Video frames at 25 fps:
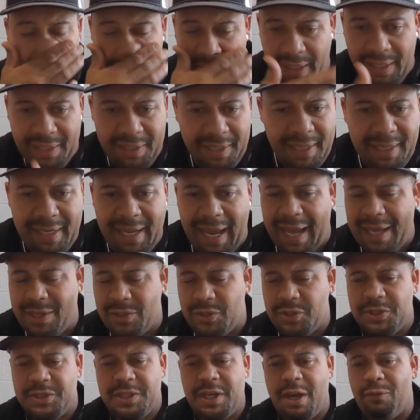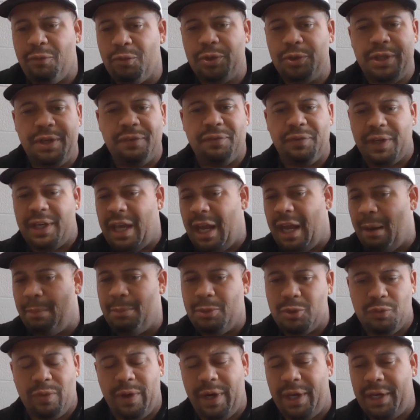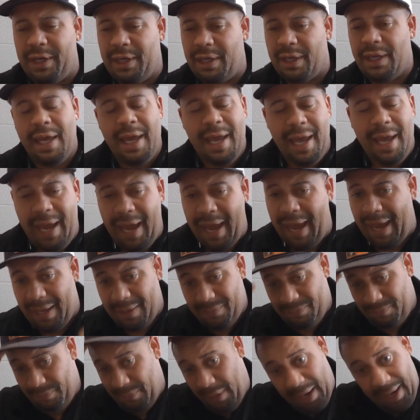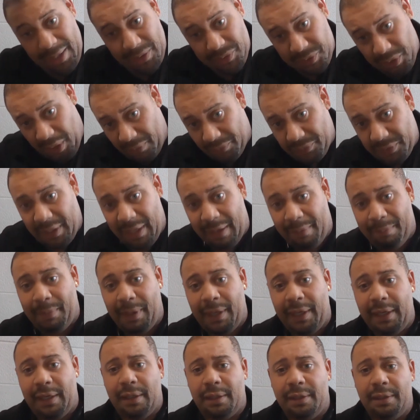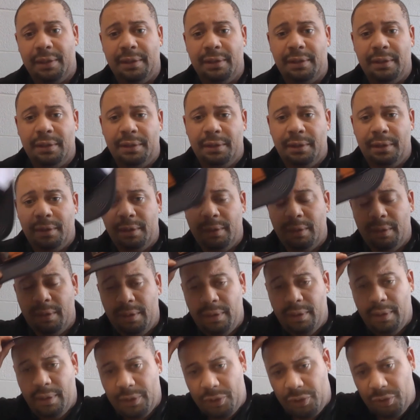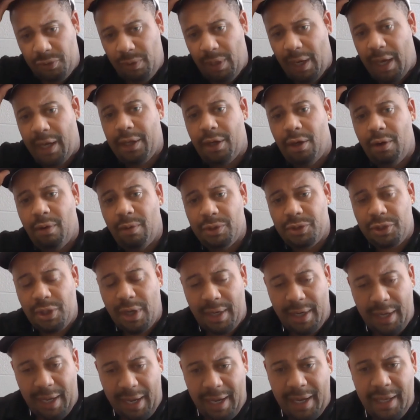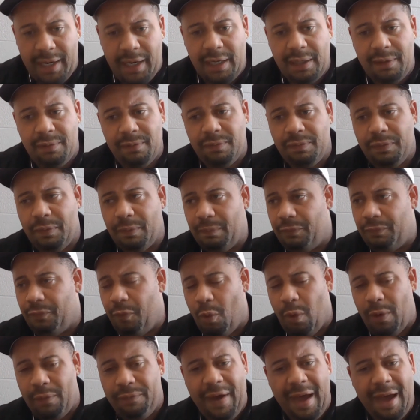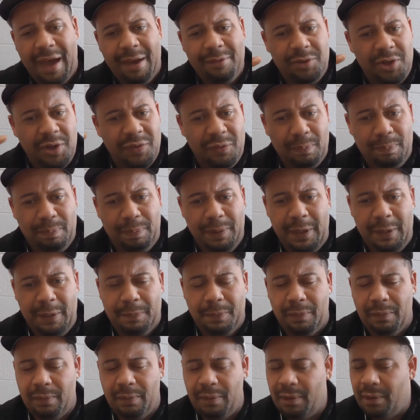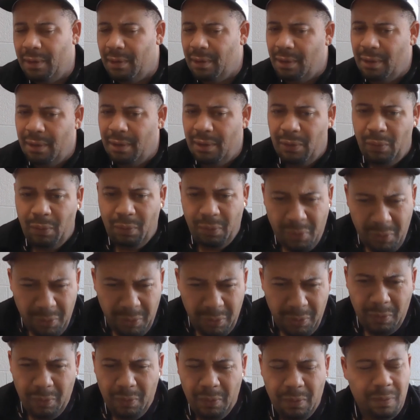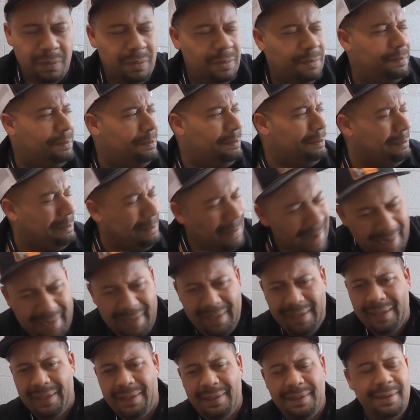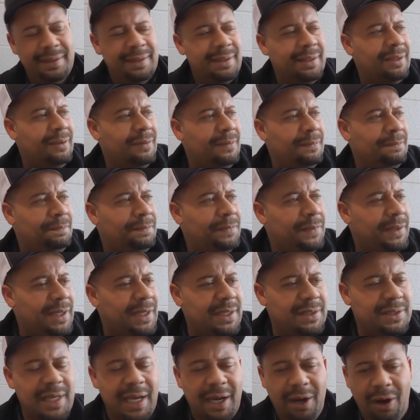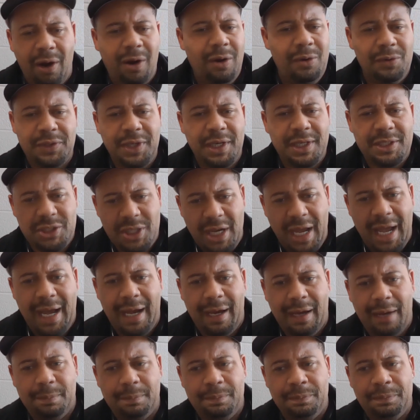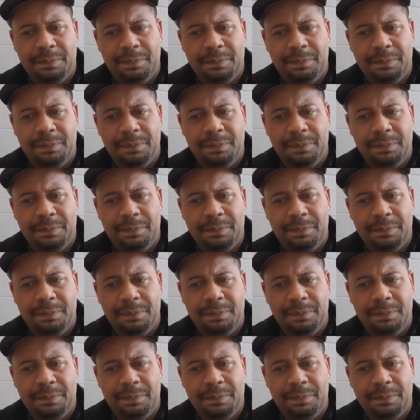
and they got several different cameras running. Hats off to that man, because you got to go and try to edit from 4 or 5 different people. Man, that's like an all day job.